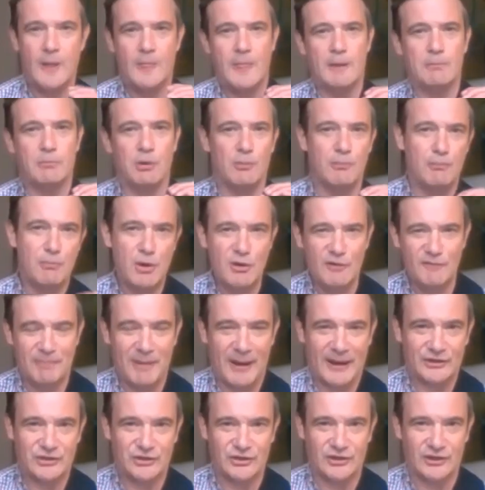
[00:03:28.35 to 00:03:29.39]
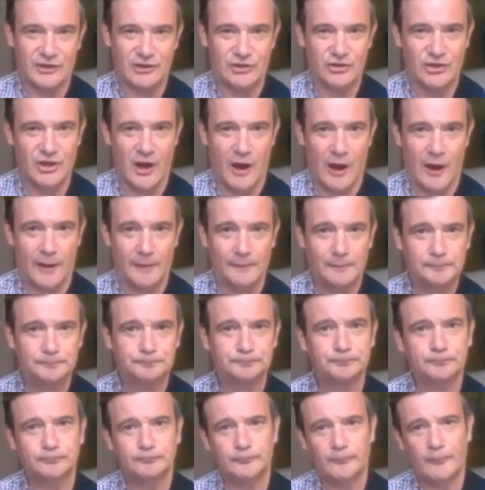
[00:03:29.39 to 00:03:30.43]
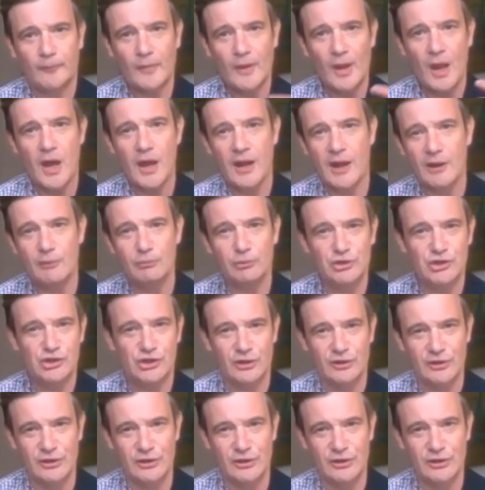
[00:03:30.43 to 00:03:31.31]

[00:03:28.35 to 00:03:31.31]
Then we'll move back to the guitar and I will show